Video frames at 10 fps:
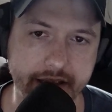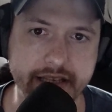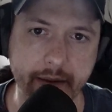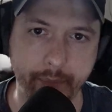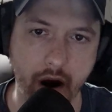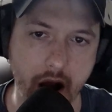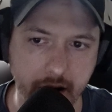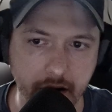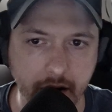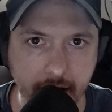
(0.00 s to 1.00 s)
they set a
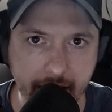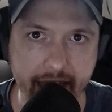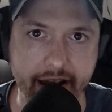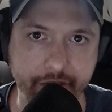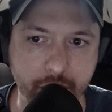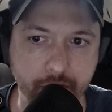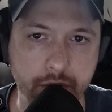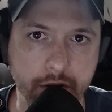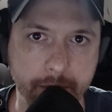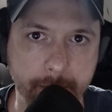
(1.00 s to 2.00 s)
bar and then if you
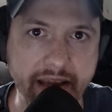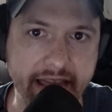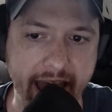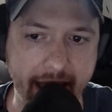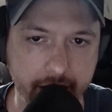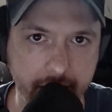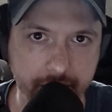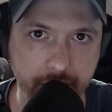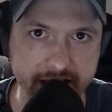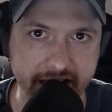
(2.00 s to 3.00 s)
you can meet that
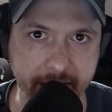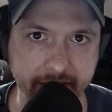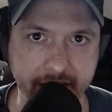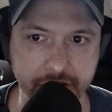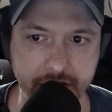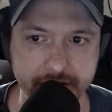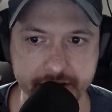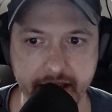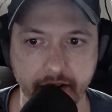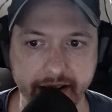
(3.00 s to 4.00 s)
those
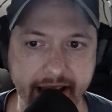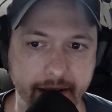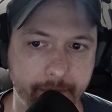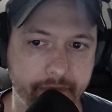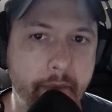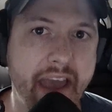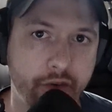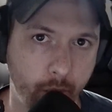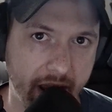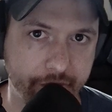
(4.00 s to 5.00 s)
expectations they like kind of they
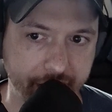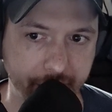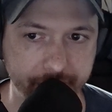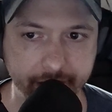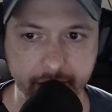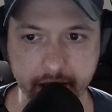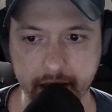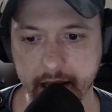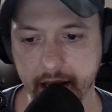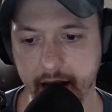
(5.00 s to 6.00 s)
pave a way for you
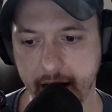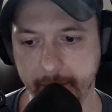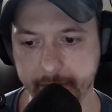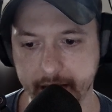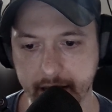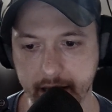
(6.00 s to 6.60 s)
um